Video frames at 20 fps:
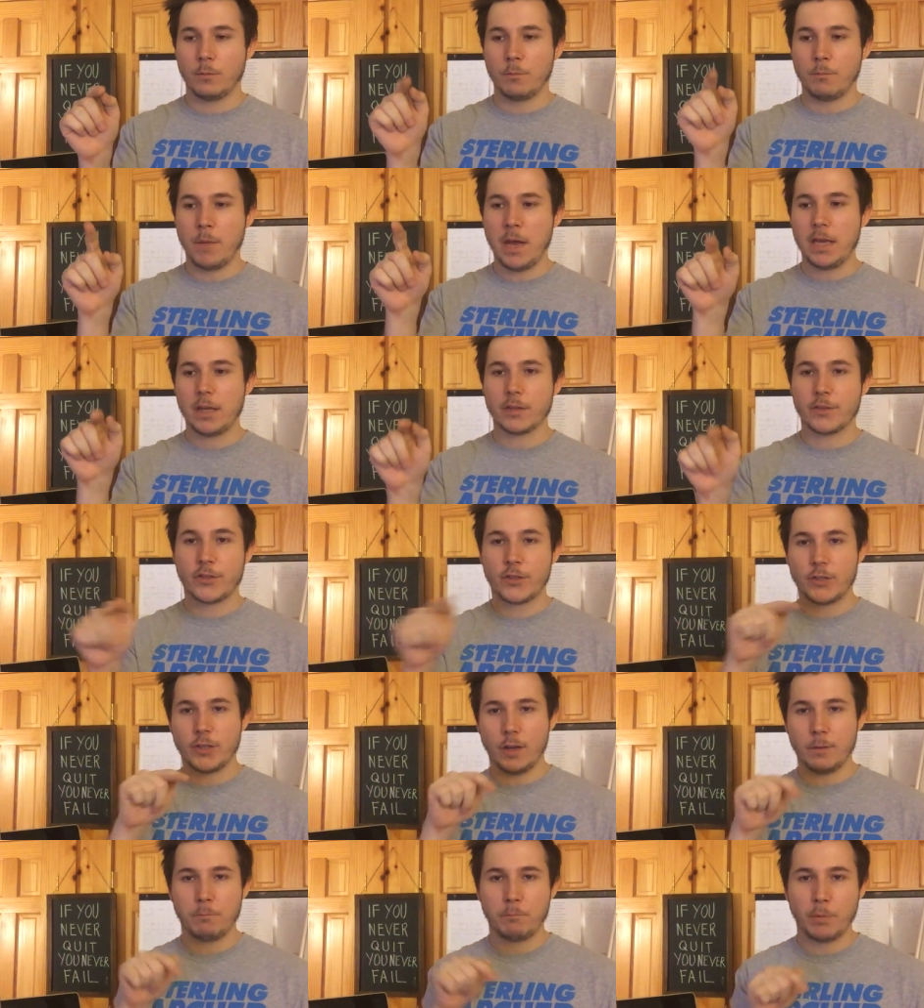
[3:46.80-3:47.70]
make a
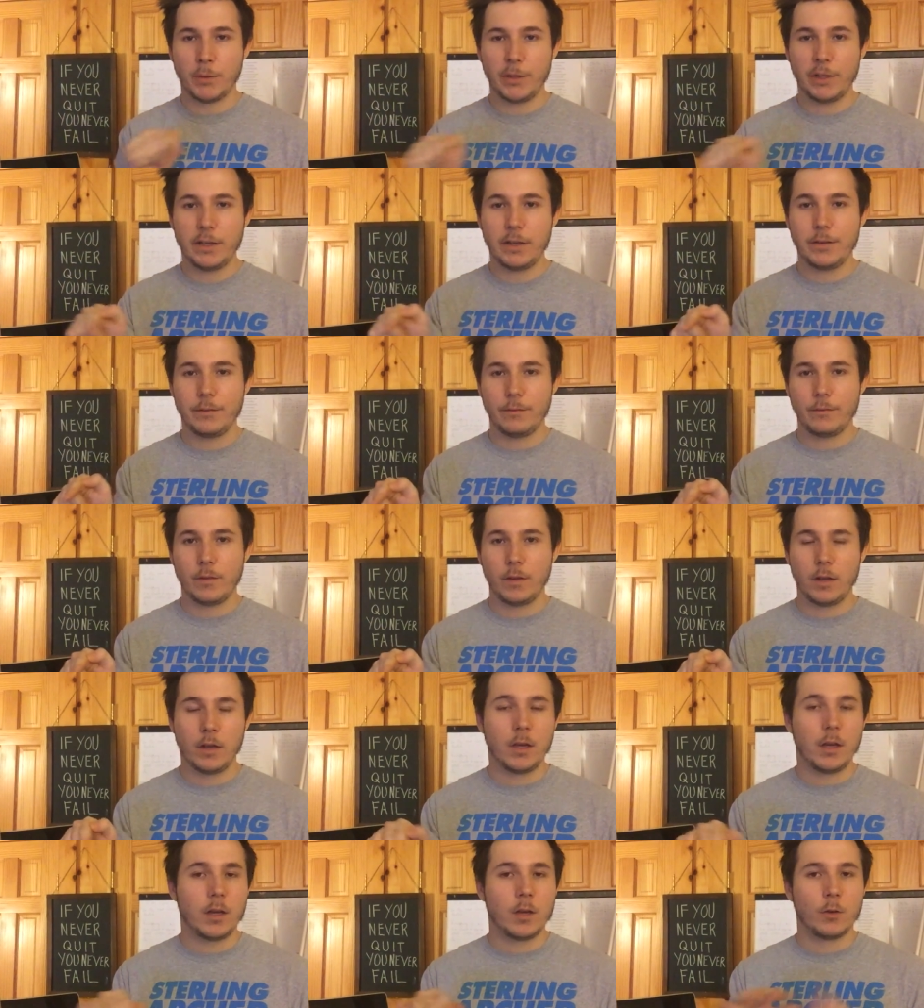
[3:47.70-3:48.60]
sub bullet,
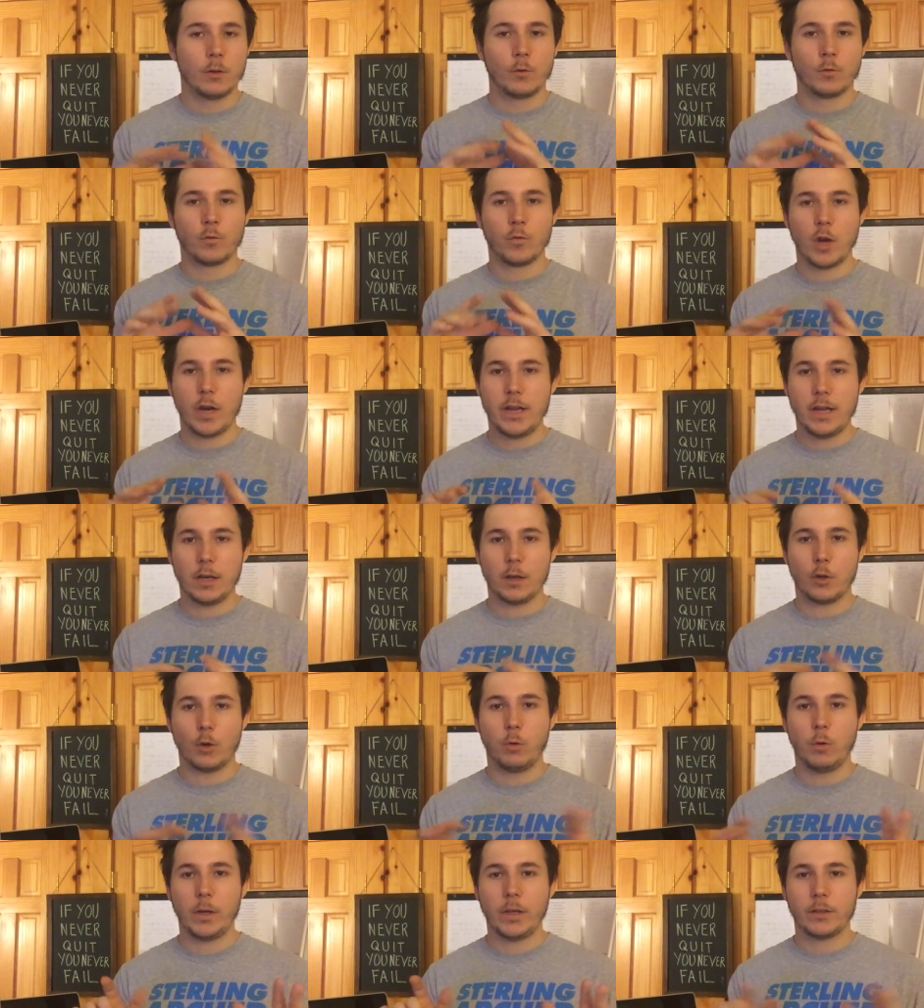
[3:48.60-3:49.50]
write
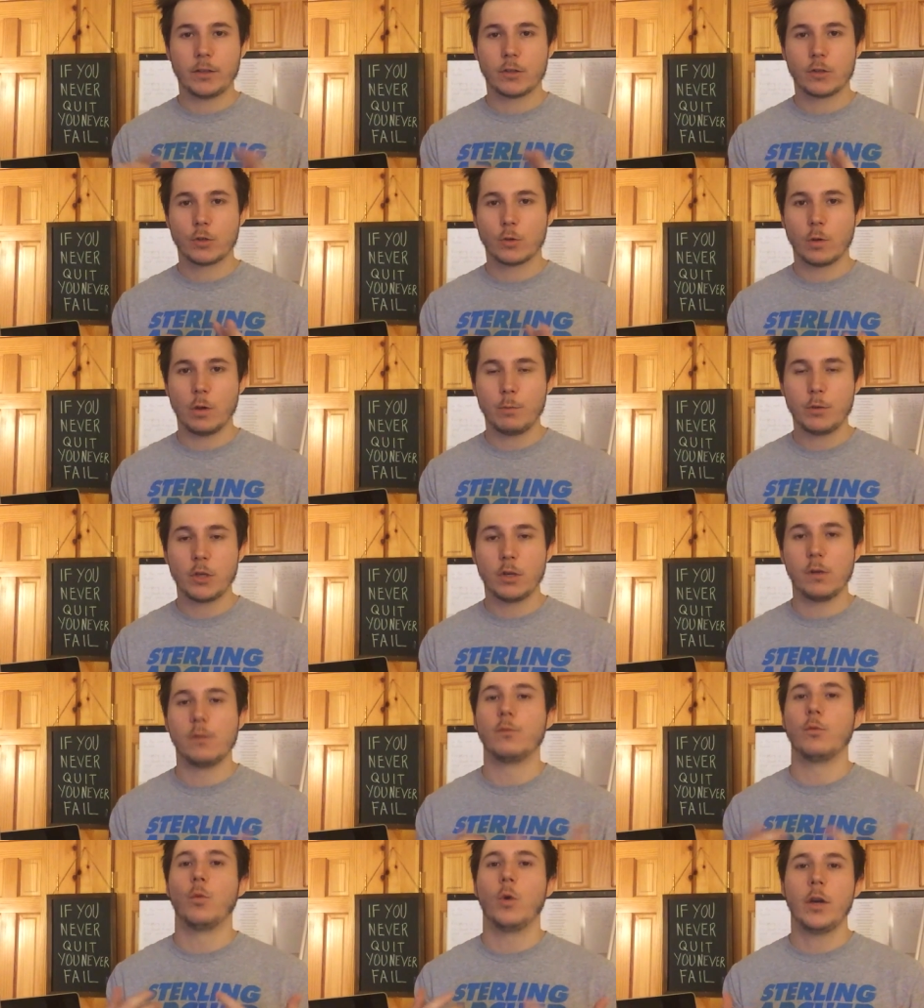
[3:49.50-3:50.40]
a quick
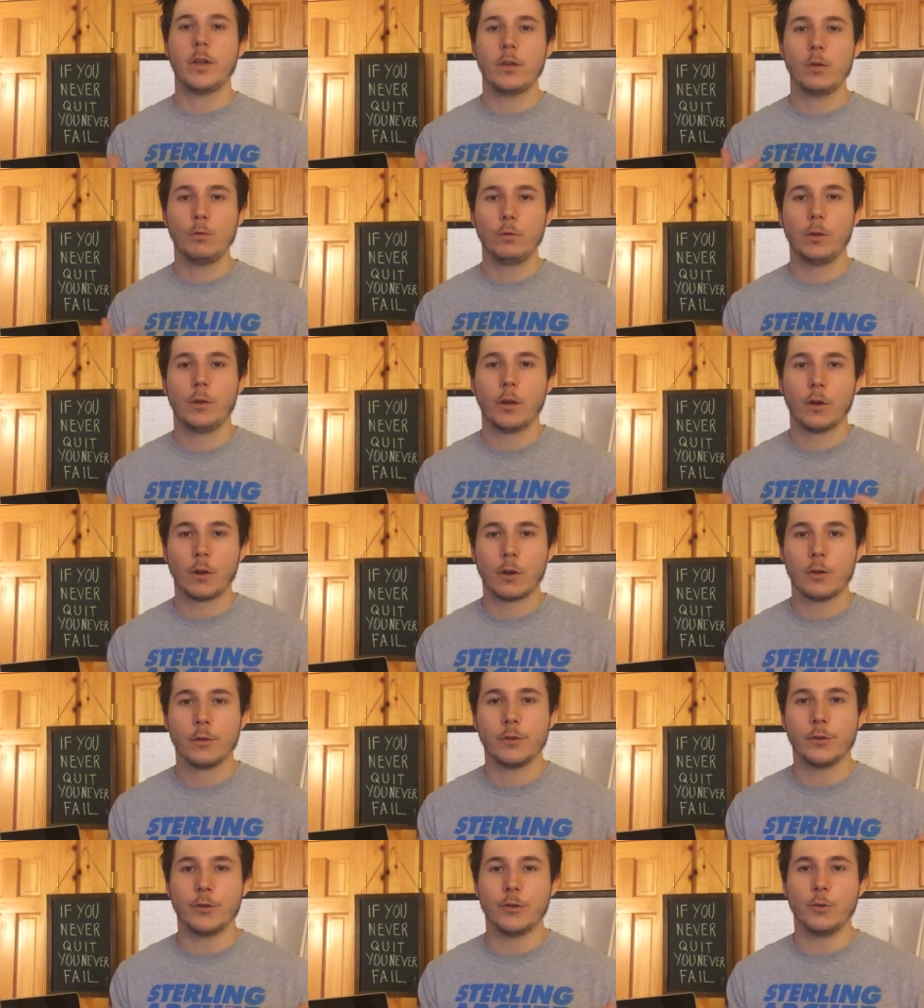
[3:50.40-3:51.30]
description of what you
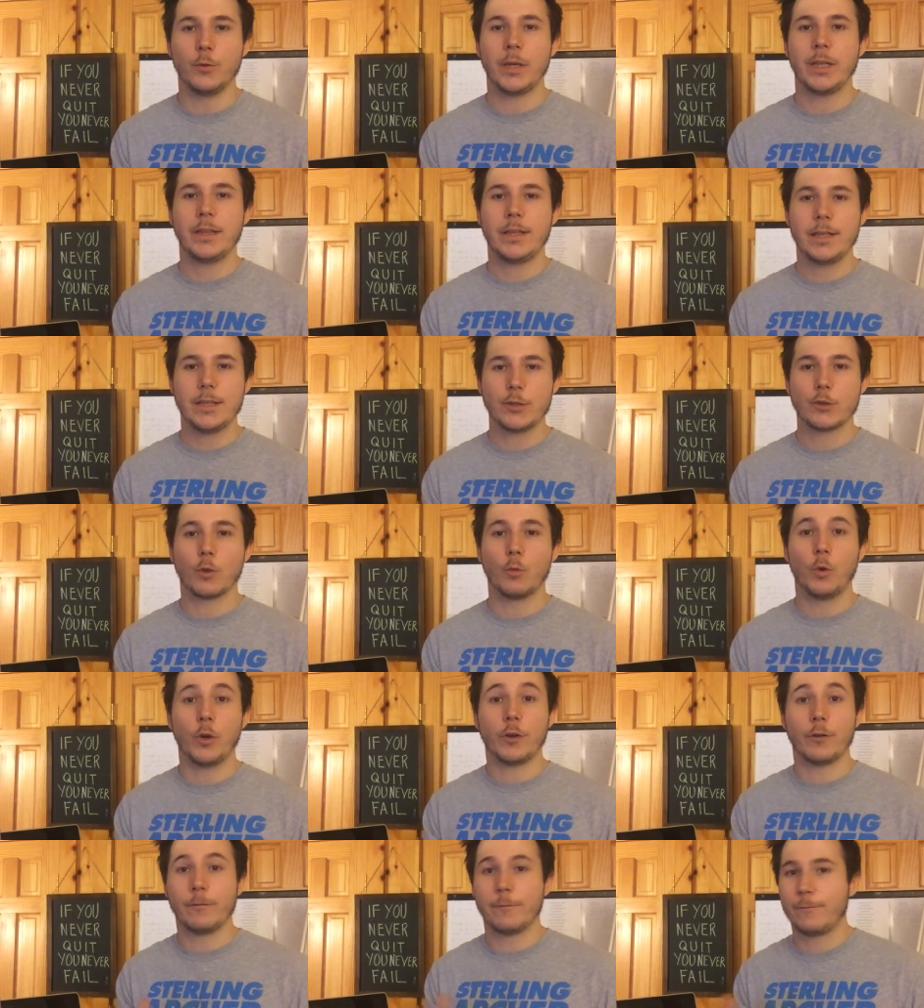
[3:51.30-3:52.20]
learned doing this or
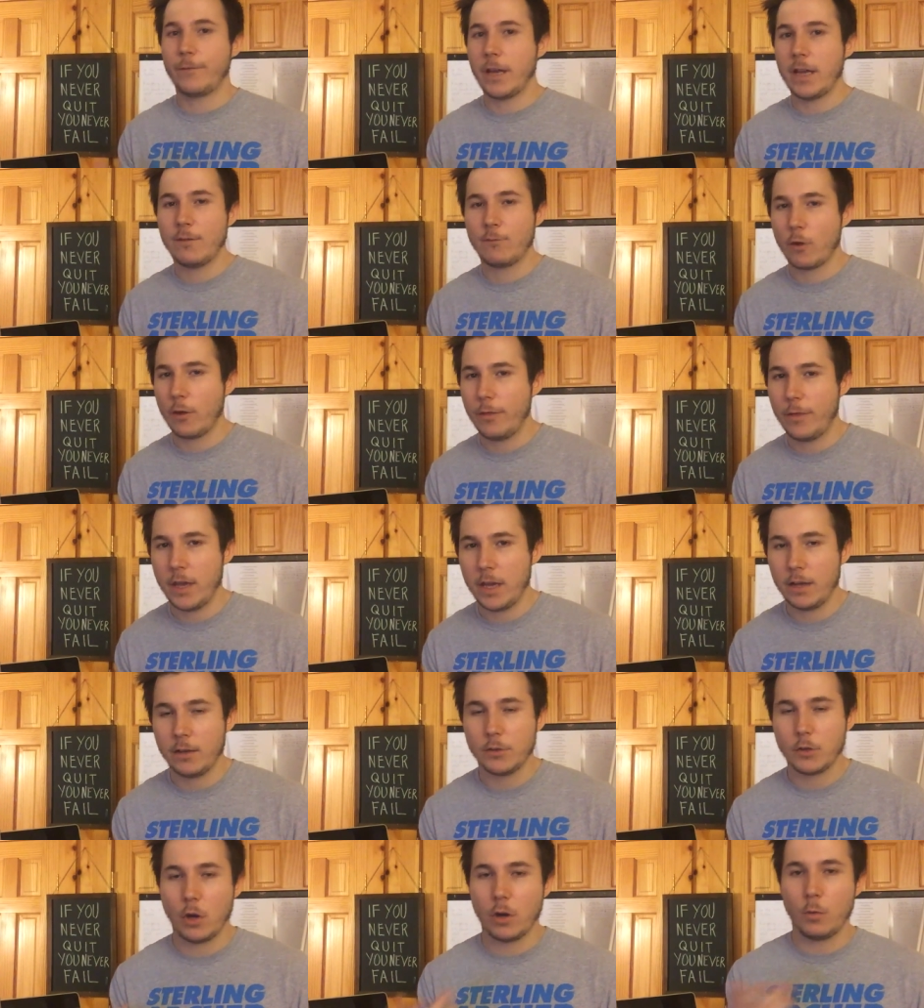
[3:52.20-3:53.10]
what your favorite
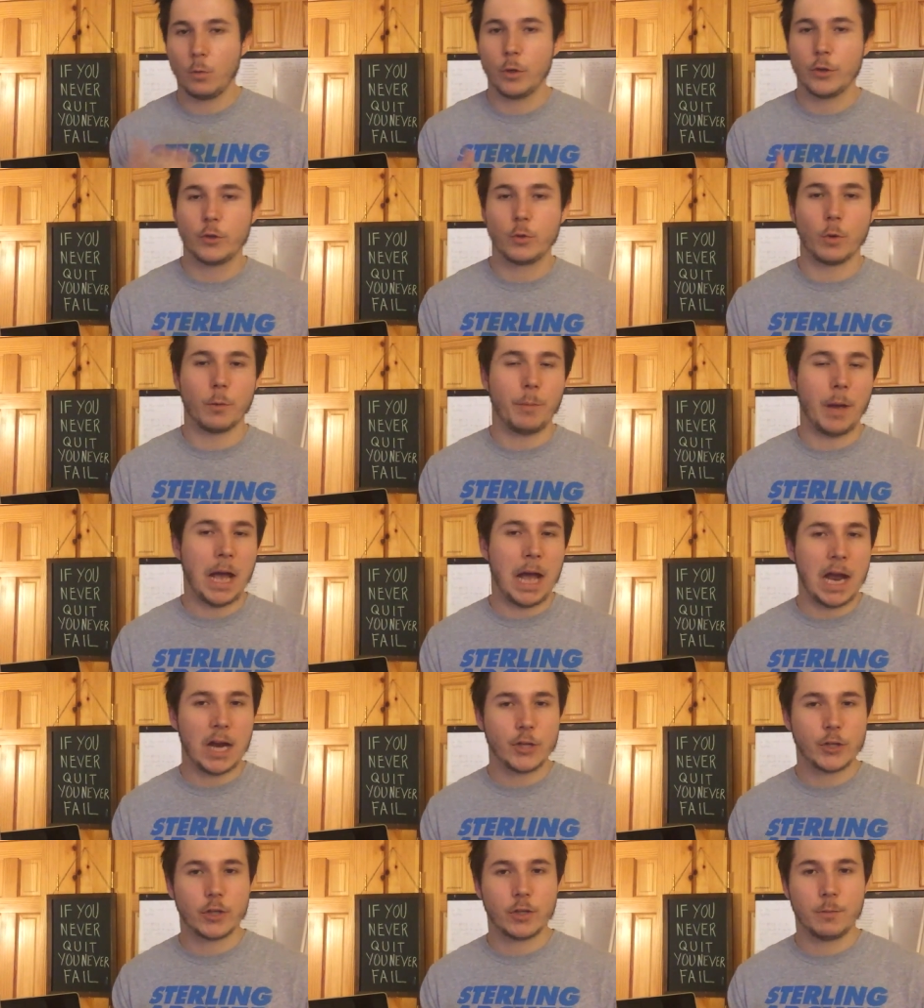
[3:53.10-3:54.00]
things are, what you were
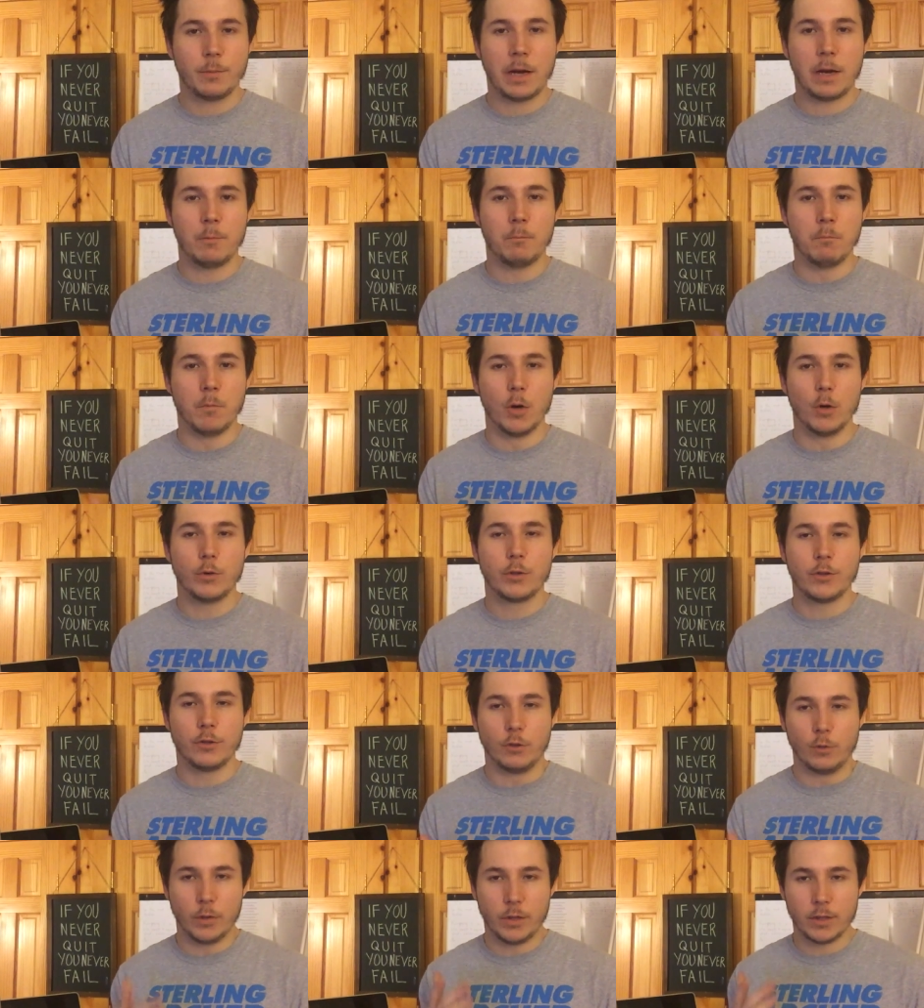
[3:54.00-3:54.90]
passionate about
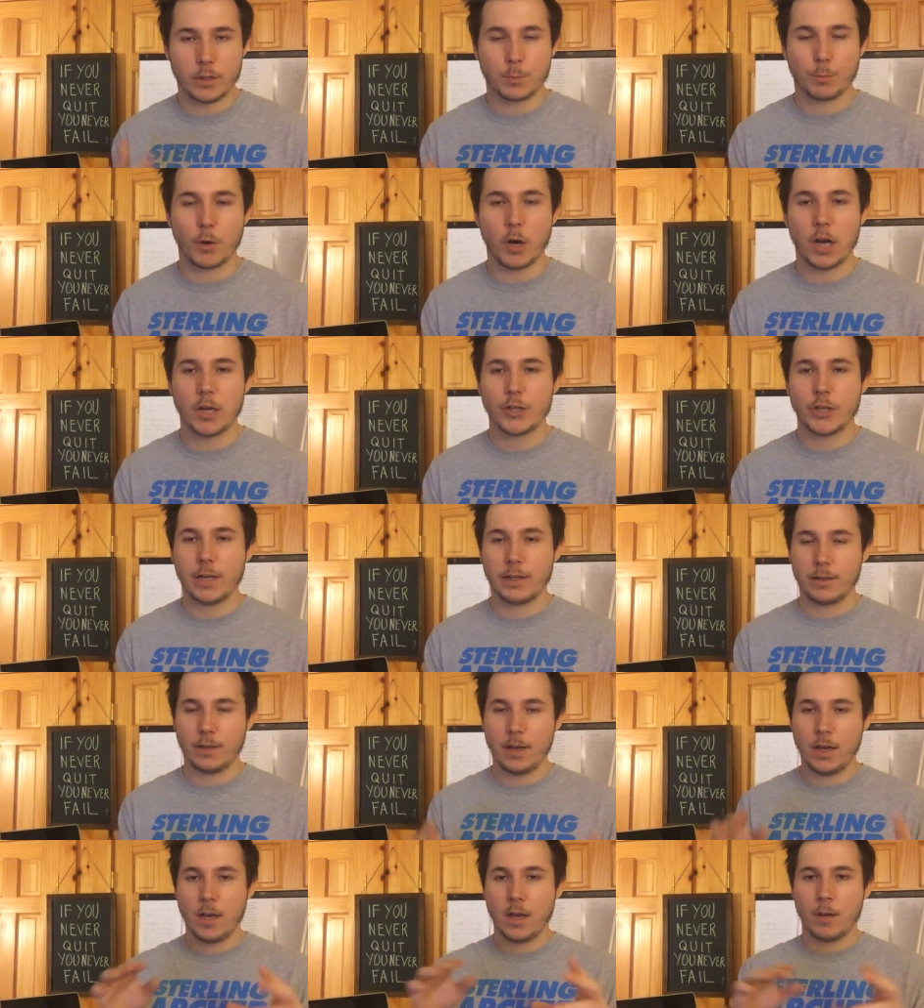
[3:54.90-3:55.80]
most doing this
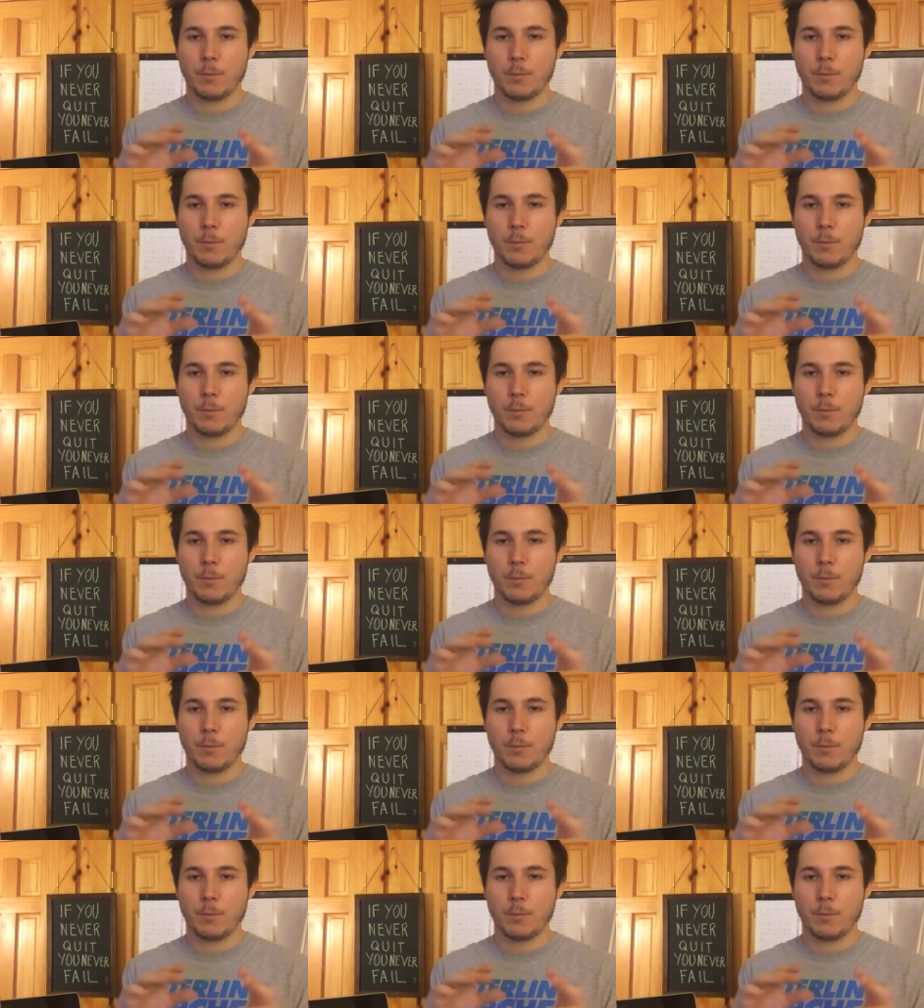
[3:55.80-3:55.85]
project.